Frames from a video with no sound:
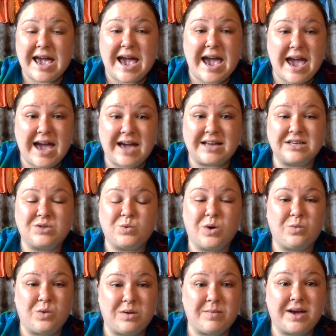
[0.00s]
and
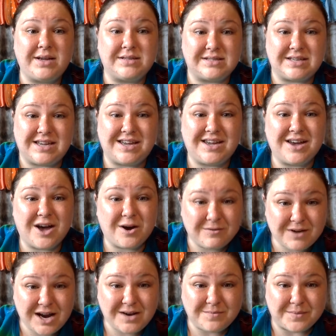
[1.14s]
when we might see a
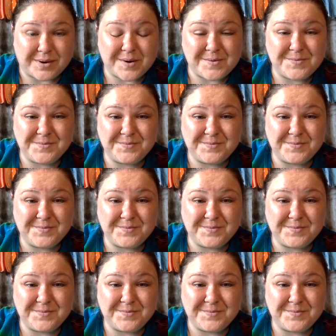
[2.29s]
rainbow.